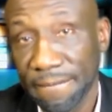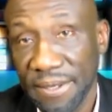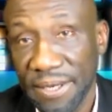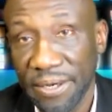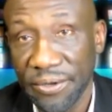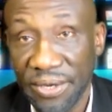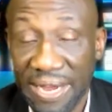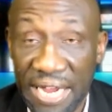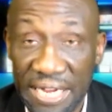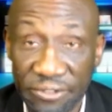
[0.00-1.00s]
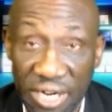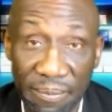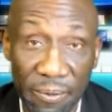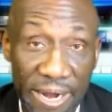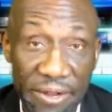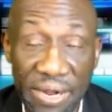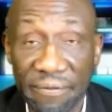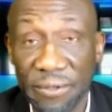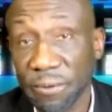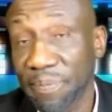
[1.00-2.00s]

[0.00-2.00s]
You have Ja Morant, you have a